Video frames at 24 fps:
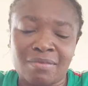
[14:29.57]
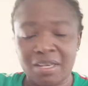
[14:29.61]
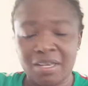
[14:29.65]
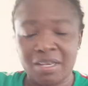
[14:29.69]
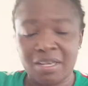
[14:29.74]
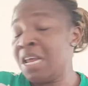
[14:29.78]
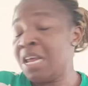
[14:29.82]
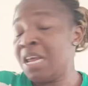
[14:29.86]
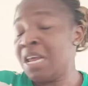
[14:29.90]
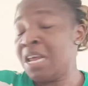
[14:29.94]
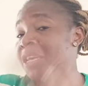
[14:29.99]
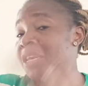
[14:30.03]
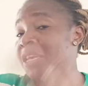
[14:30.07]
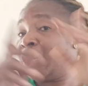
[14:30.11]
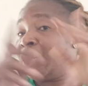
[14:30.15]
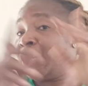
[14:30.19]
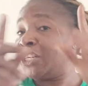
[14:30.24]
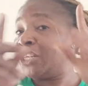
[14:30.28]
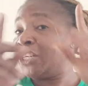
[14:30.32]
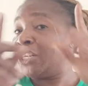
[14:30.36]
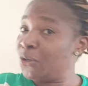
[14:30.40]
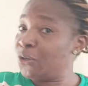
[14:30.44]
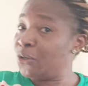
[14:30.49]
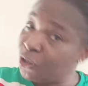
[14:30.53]
In this
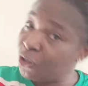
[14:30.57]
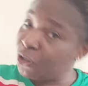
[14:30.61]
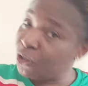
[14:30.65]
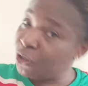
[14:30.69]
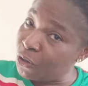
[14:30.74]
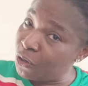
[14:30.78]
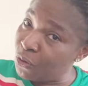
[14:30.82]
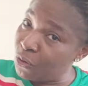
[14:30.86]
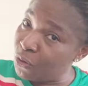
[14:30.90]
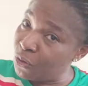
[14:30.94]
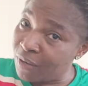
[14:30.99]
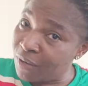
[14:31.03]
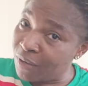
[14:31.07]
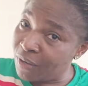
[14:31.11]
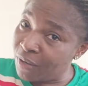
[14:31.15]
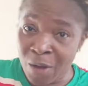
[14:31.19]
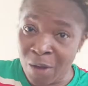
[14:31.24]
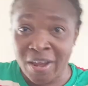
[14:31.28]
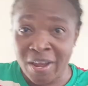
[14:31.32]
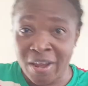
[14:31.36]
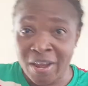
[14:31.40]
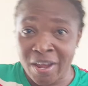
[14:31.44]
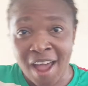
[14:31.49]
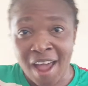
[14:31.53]
YouTube that
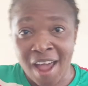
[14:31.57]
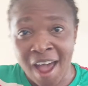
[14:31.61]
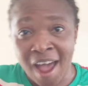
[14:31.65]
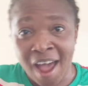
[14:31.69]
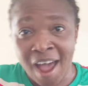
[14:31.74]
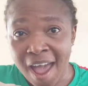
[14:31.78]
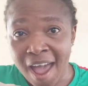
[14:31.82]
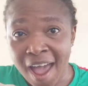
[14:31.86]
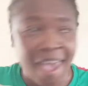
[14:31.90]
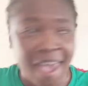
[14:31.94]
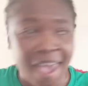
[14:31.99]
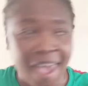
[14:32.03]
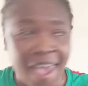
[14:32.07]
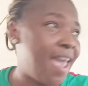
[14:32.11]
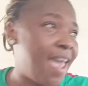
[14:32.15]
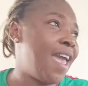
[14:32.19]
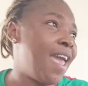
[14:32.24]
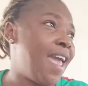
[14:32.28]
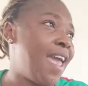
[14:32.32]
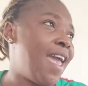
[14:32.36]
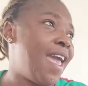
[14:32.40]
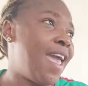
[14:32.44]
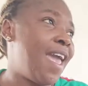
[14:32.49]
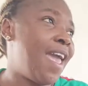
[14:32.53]
we are.
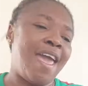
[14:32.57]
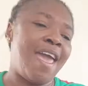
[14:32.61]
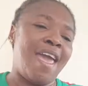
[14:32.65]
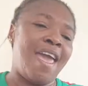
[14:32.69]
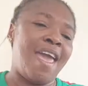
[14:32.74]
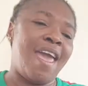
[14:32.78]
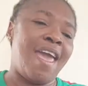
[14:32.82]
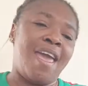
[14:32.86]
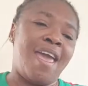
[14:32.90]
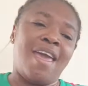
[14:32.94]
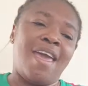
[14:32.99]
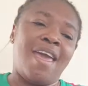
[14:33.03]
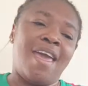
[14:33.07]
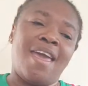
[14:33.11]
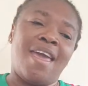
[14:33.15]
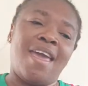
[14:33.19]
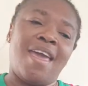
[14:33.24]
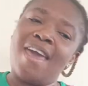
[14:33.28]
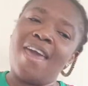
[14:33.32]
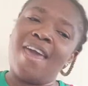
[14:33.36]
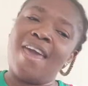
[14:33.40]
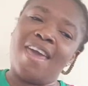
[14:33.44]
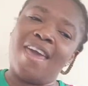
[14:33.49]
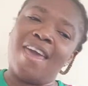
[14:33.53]

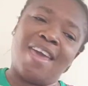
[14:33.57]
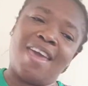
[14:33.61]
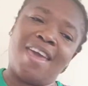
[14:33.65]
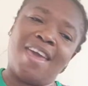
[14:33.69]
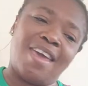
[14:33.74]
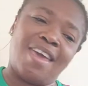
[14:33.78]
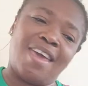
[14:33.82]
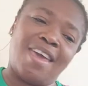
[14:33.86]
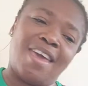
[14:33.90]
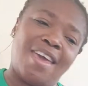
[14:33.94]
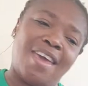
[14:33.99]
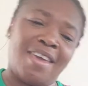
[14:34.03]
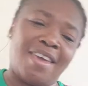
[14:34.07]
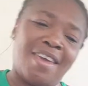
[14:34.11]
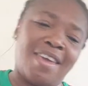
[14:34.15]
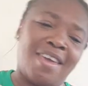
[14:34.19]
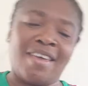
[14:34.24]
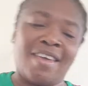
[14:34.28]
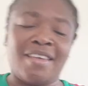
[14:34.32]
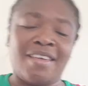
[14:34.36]
Hey.